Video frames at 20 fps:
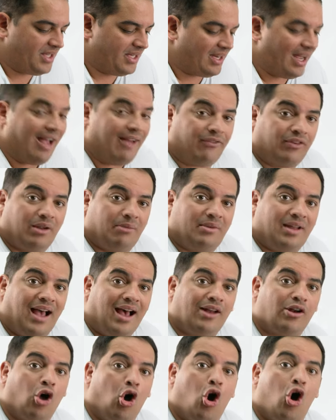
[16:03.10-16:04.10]
the diaphragm
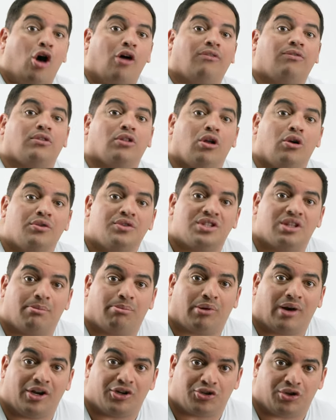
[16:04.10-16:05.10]
down, offloads the
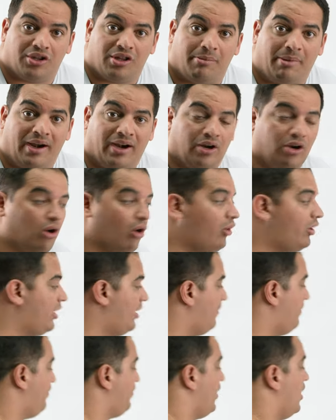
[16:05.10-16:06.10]
pressure on the
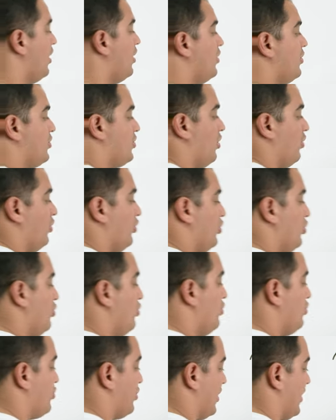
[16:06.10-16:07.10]
pericardium. So
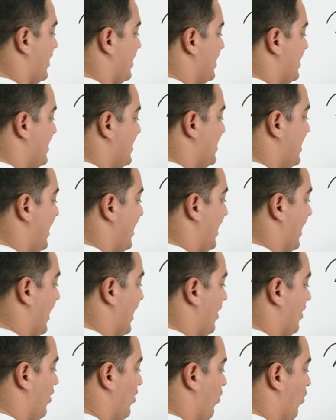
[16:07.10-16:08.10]
usually
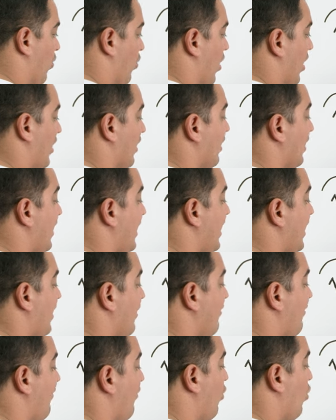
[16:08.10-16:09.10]
sitting or
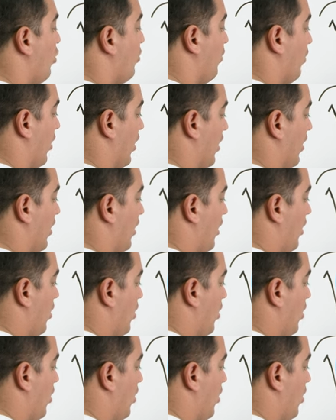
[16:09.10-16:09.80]
leaning forward